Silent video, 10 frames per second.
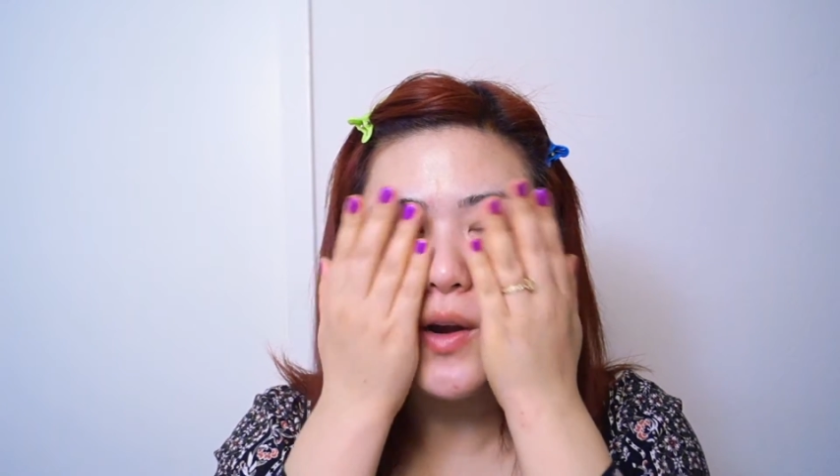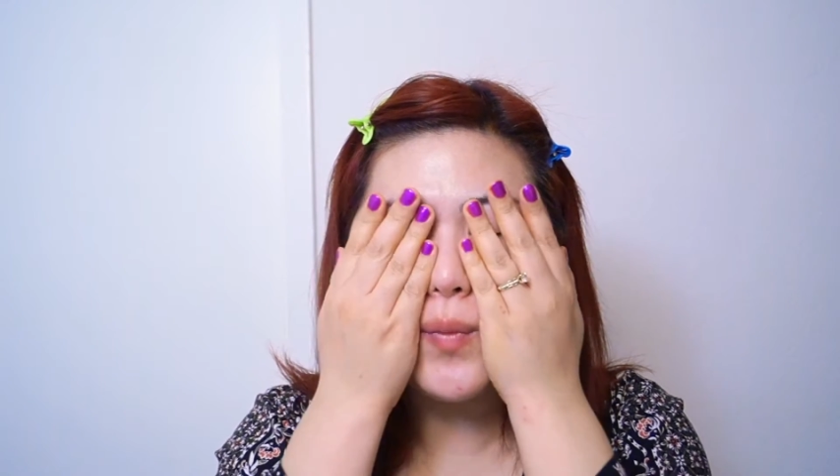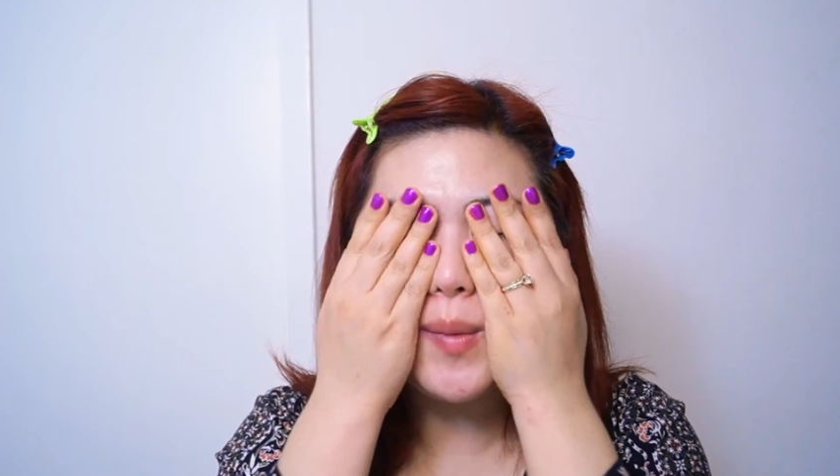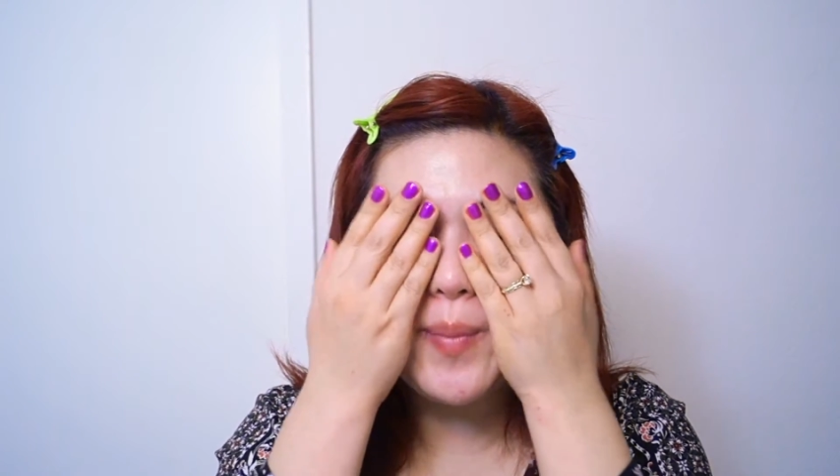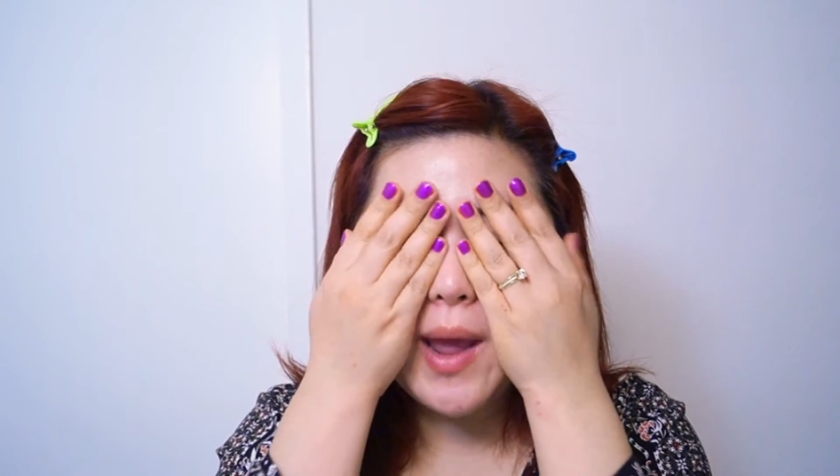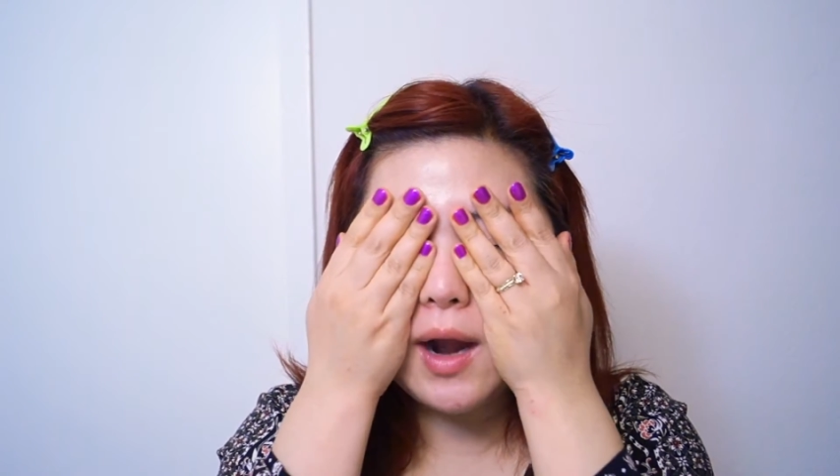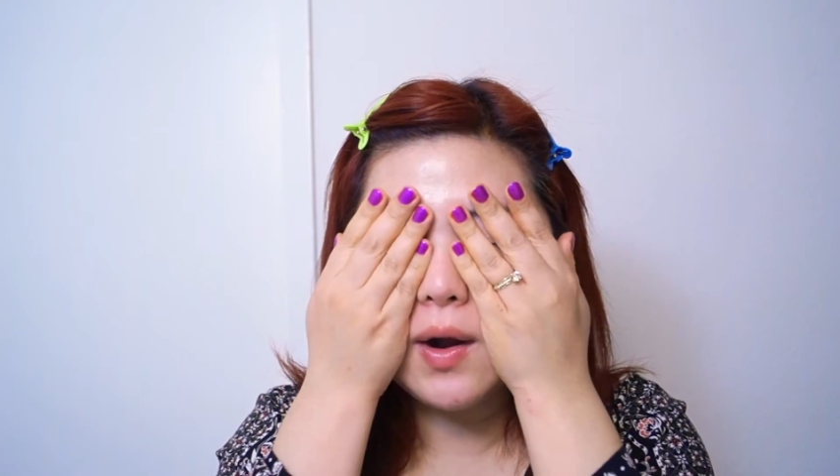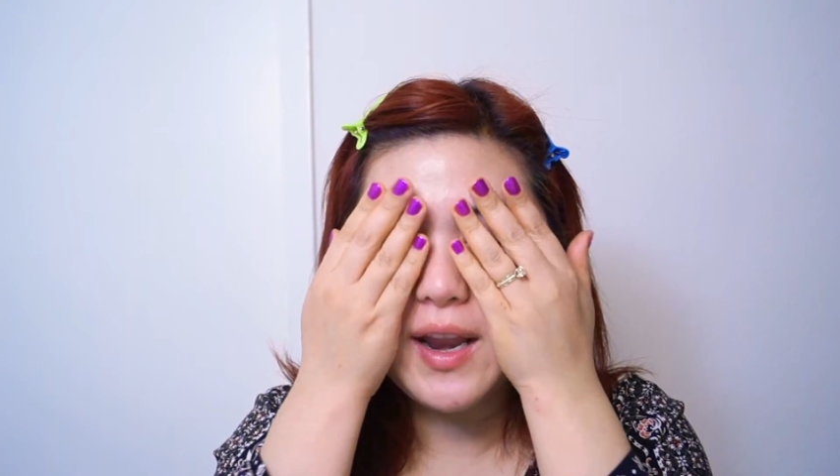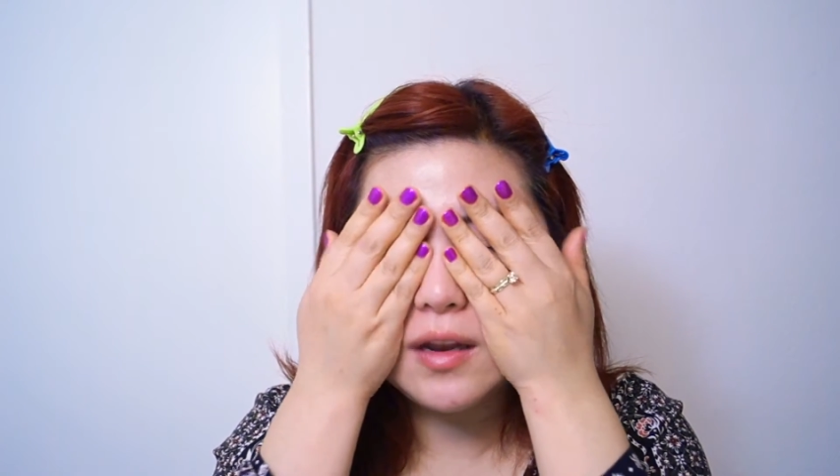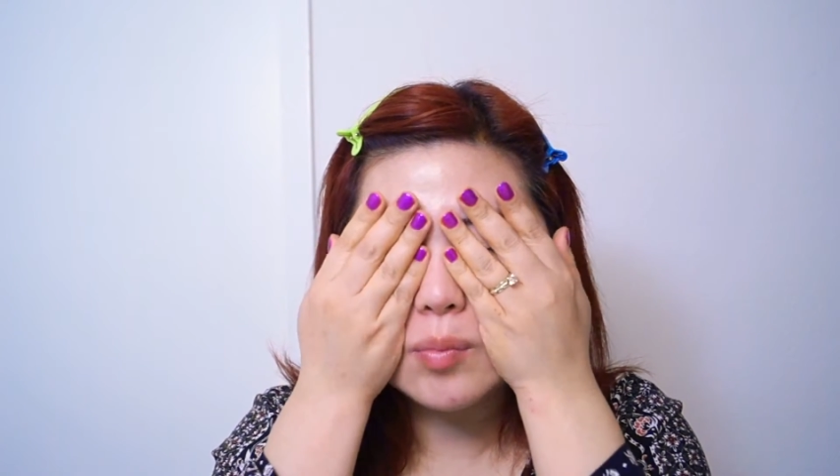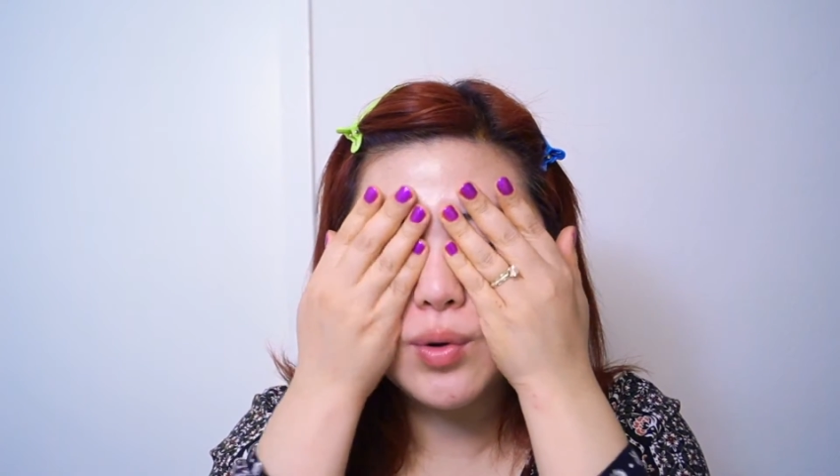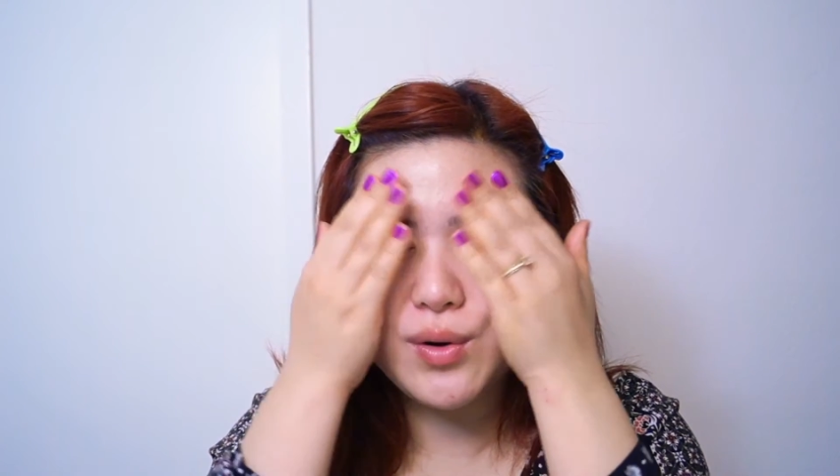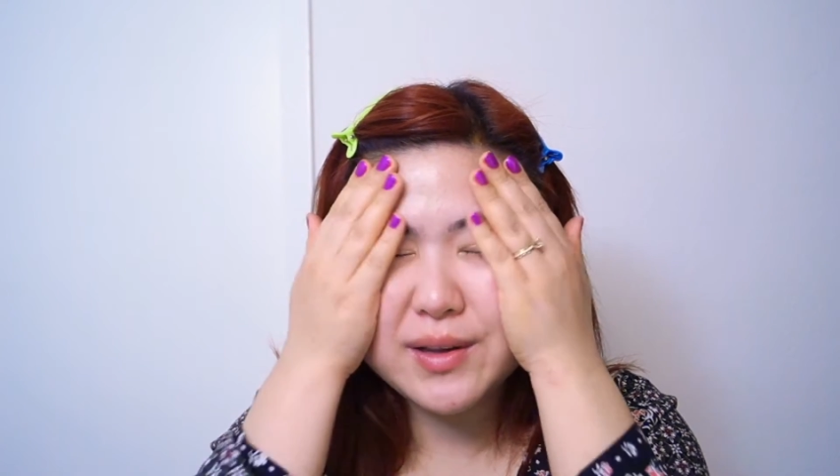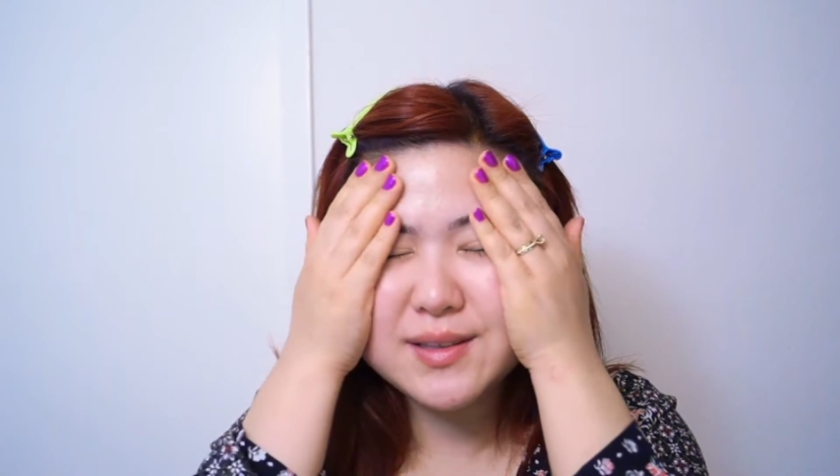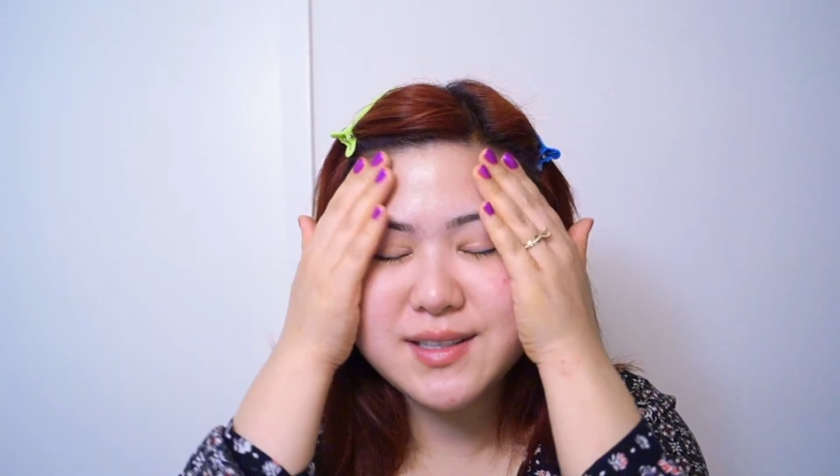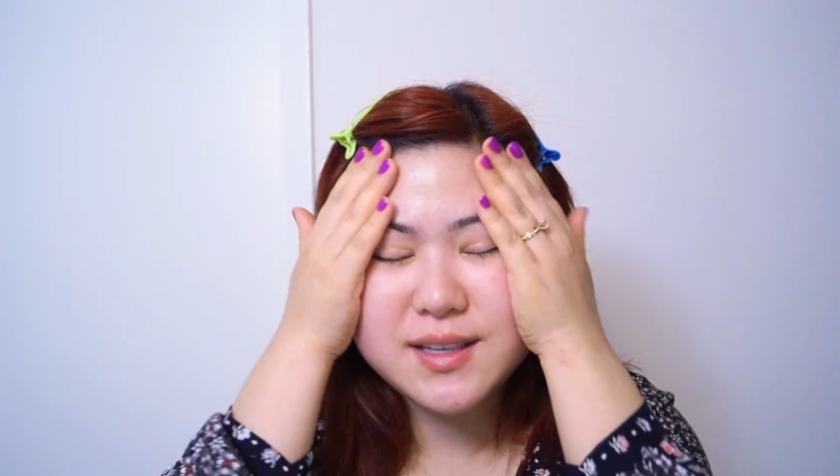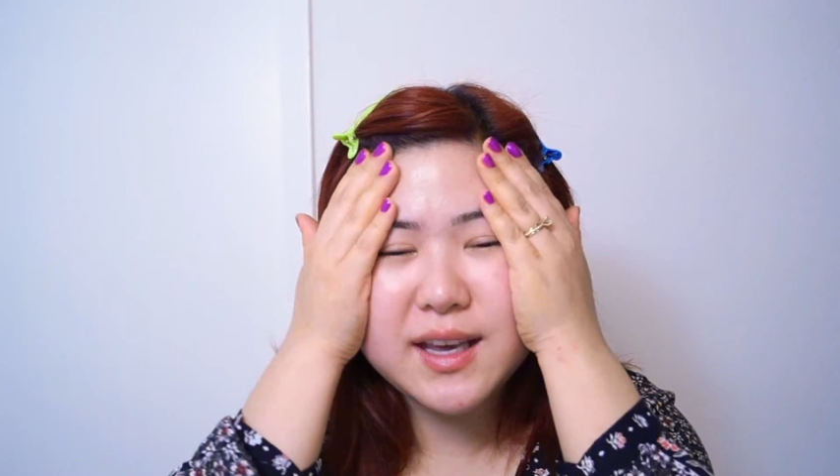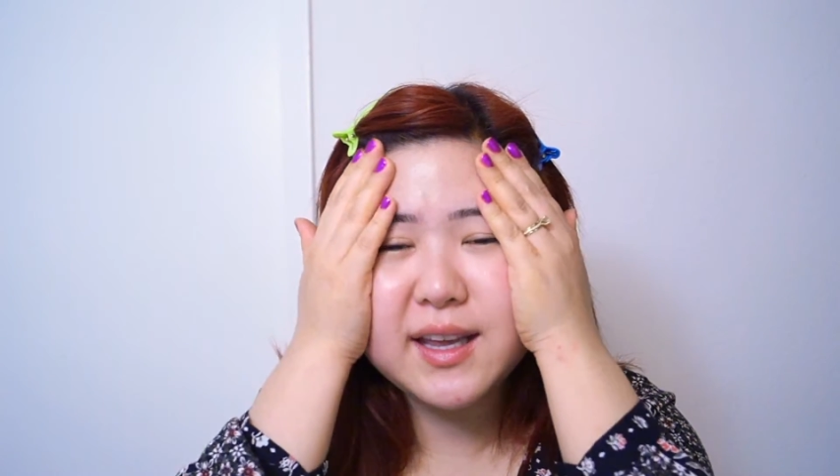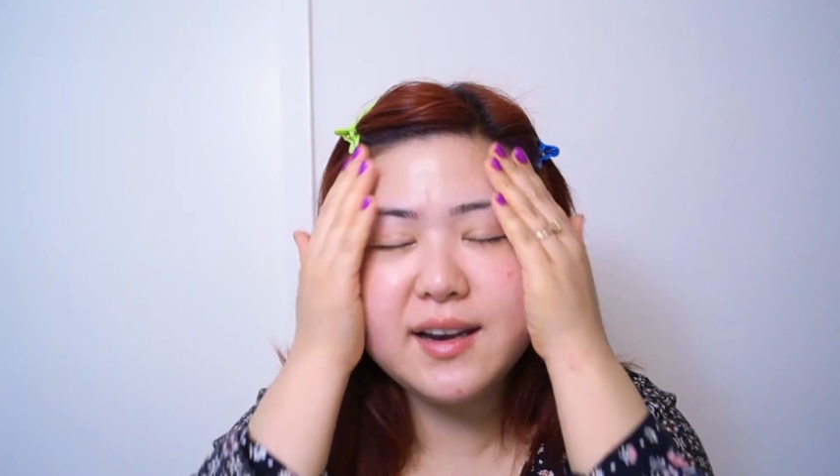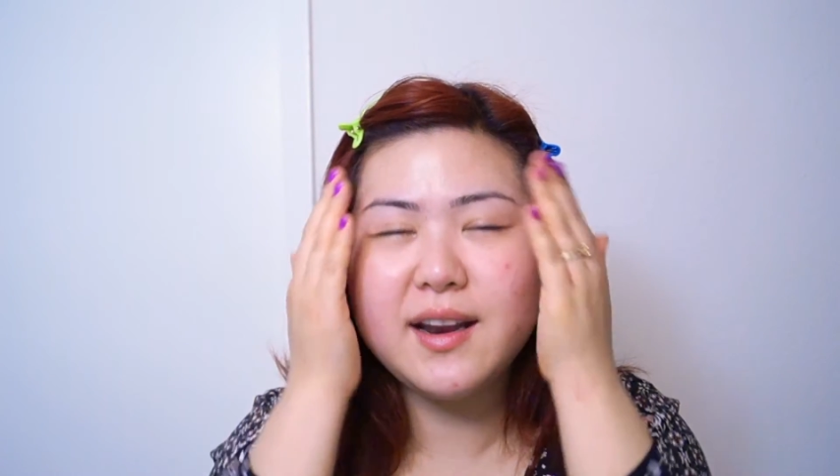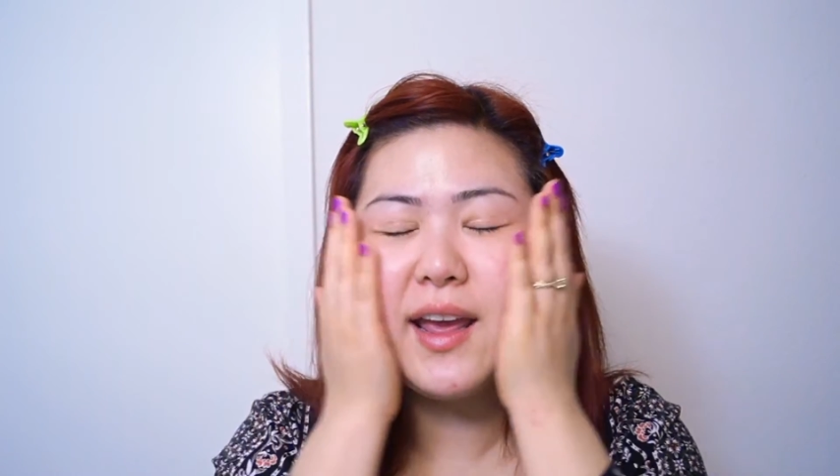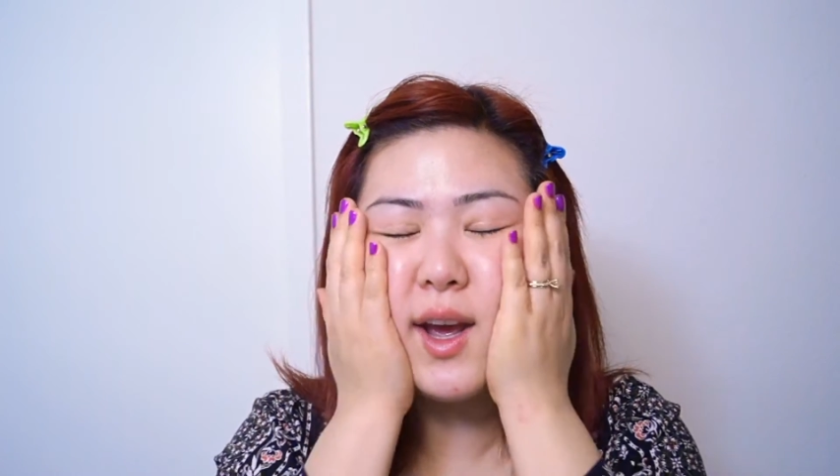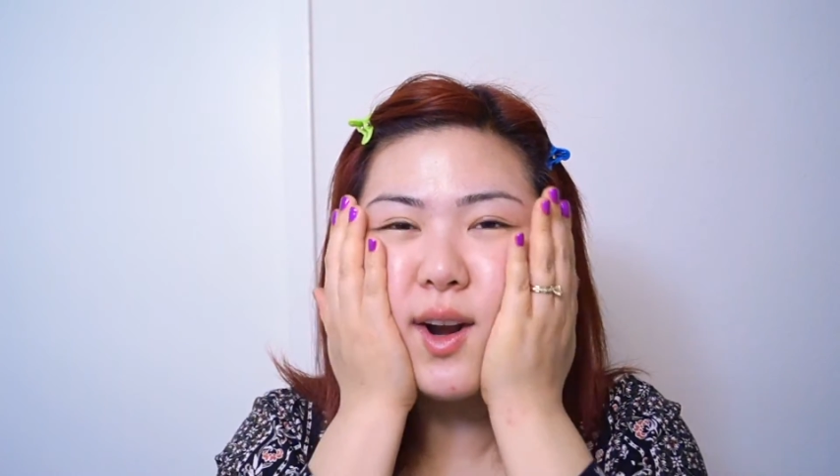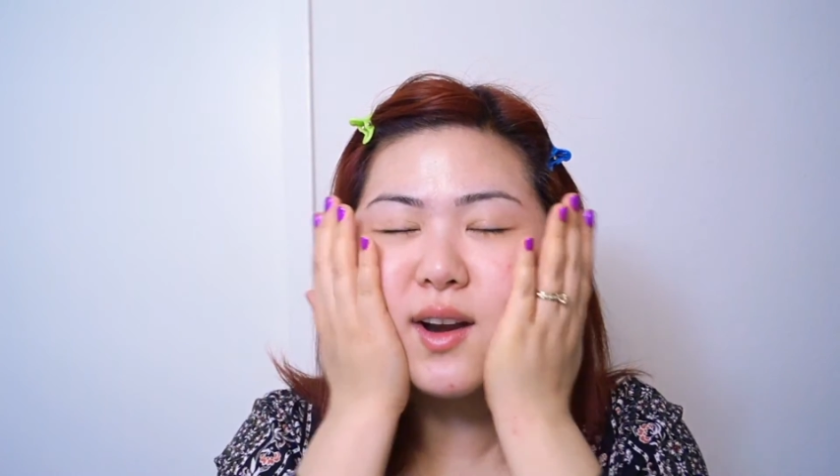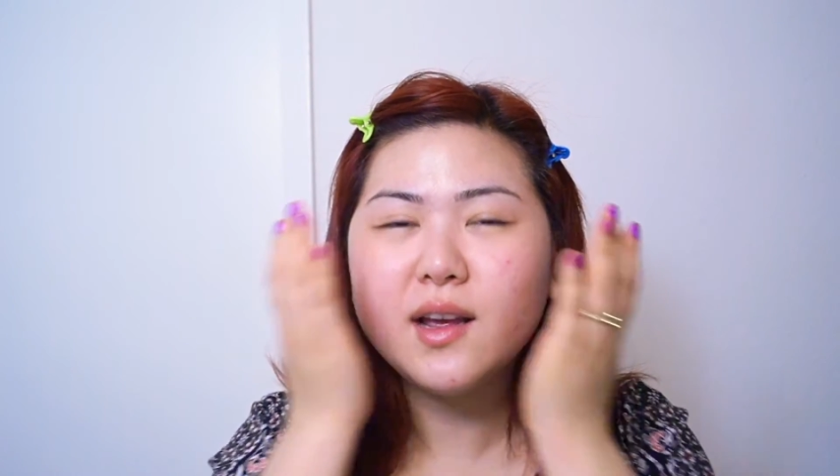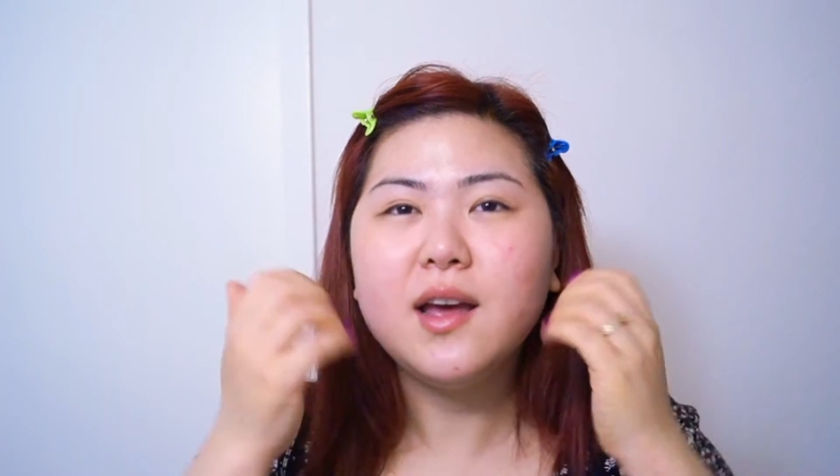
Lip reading: and repair any broken skin. And